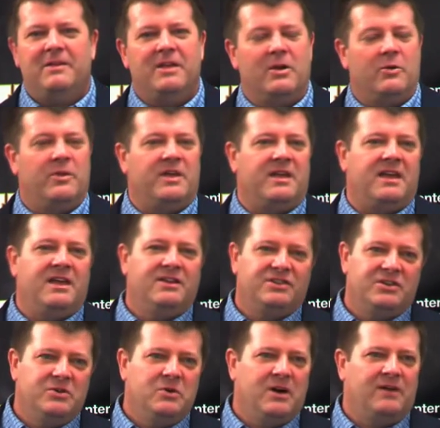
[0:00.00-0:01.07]
The
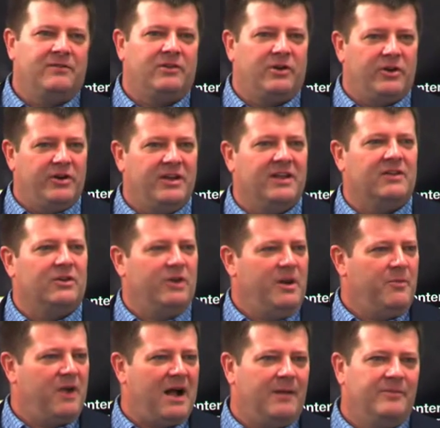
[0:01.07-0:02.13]
issue of learning and
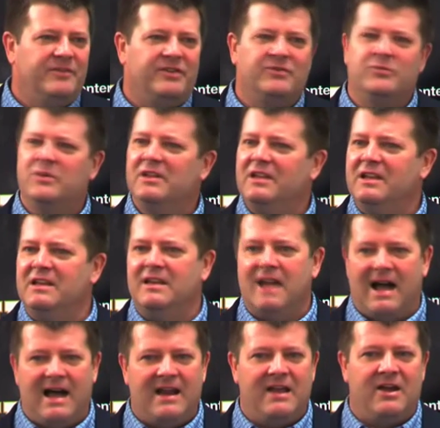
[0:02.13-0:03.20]
learning problems is really
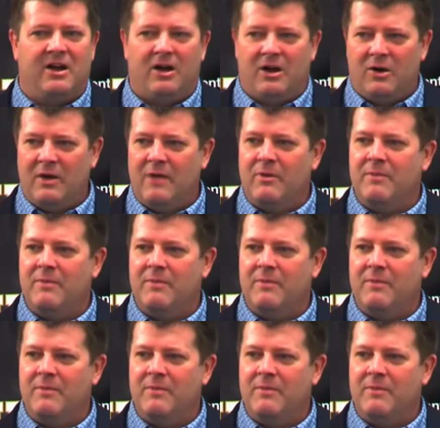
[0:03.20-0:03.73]
not at all,